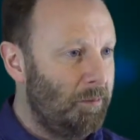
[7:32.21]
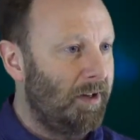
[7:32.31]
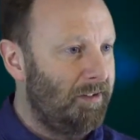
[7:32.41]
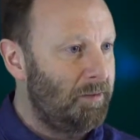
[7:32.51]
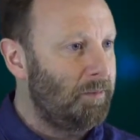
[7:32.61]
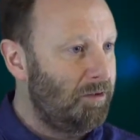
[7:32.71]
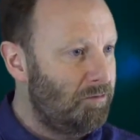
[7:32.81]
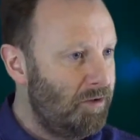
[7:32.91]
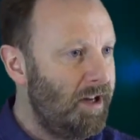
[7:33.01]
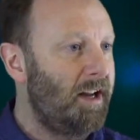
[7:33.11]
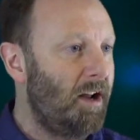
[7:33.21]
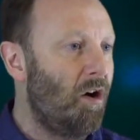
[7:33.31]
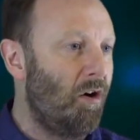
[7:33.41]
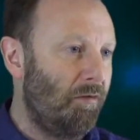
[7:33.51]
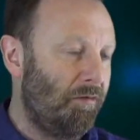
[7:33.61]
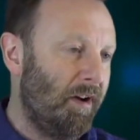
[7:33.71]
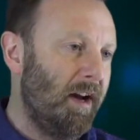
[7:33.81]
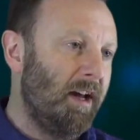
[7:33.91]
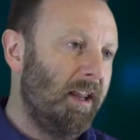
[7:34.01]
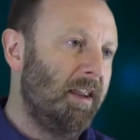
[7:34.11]
by simply reading off
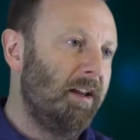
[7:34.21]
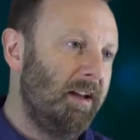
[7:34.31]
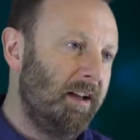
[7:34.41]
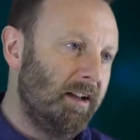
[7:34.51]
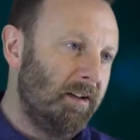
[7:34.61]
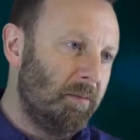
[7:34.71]
the